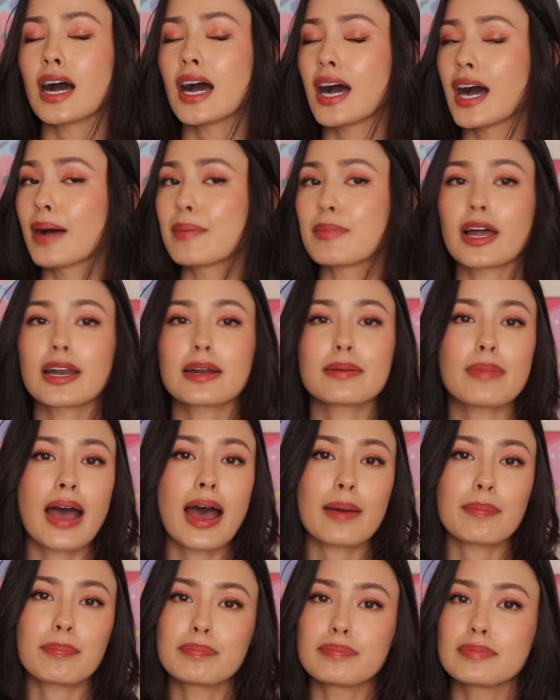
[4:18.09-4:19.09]
I'm not a
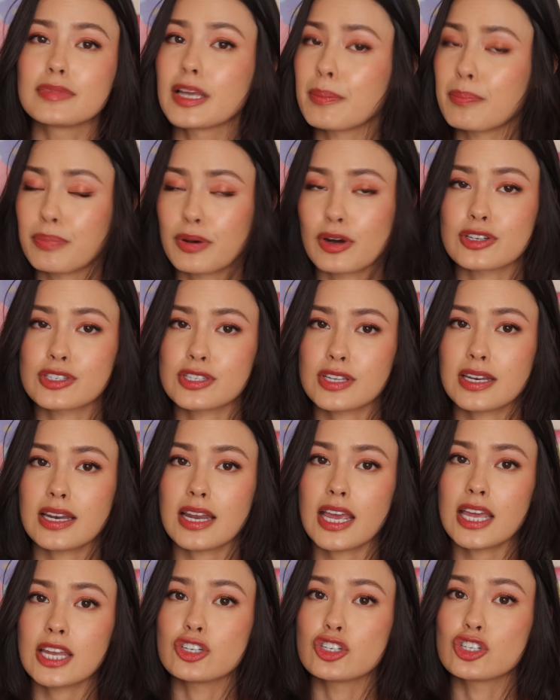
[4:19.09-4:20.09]
matte lip person
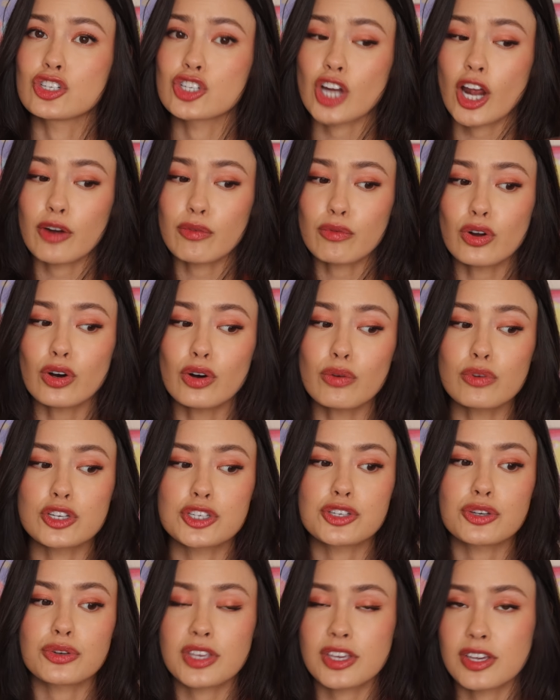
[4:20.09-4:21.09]
in general,
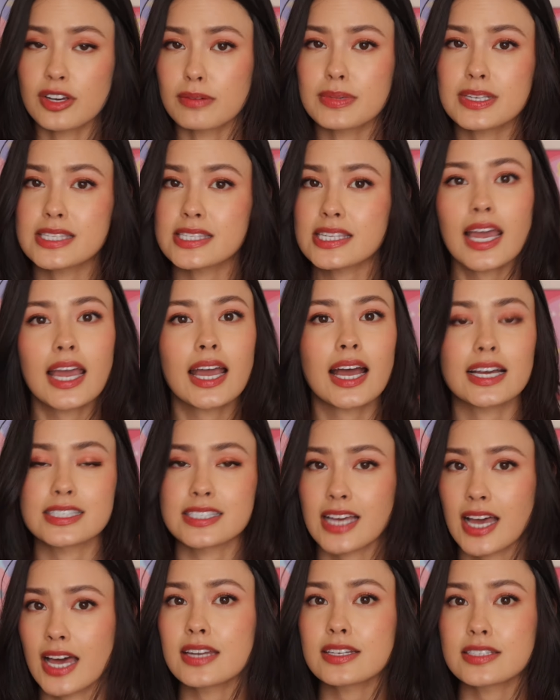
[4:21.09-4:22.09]
which you'll hear me say a
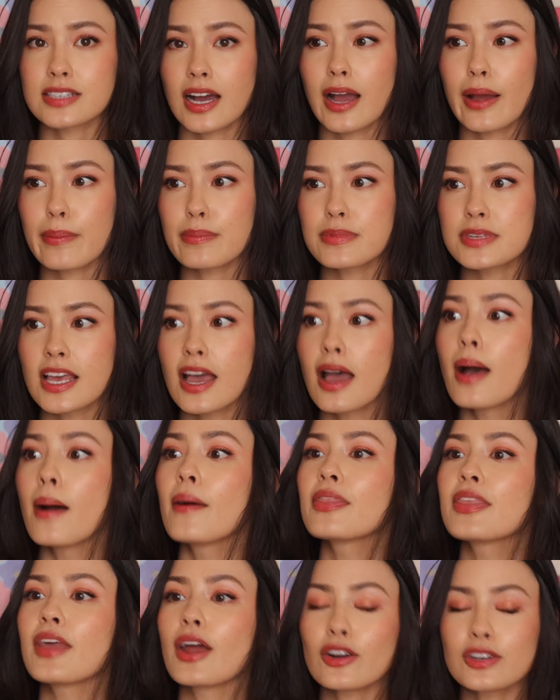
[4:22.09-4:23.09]
ton of times.
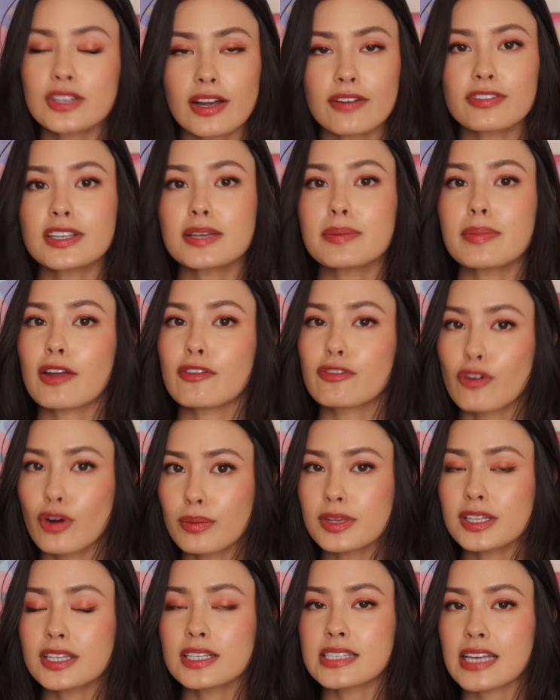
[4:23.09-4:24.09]
There are definitely matte
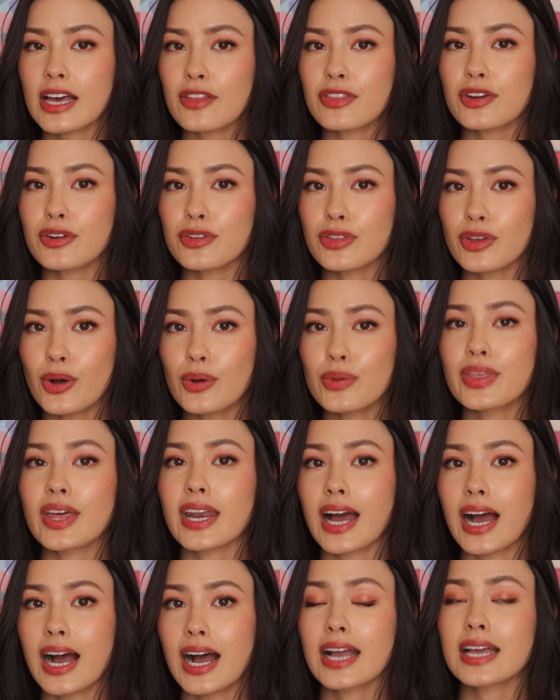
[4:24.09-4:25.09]
formulas out there though that
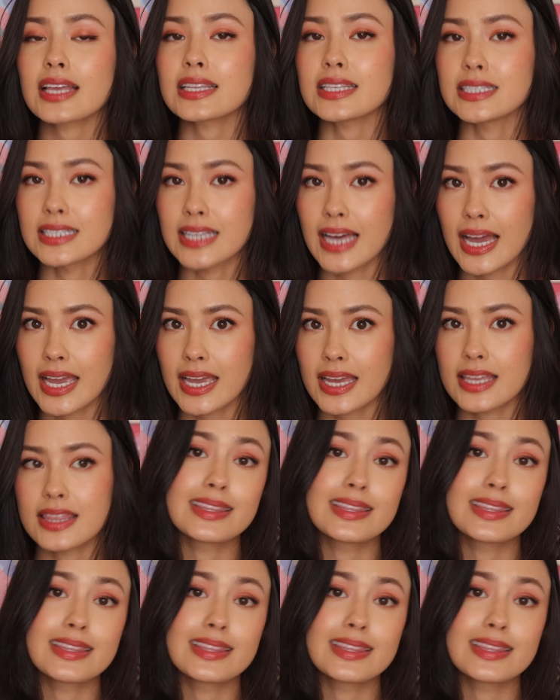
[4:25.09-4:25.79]
I like.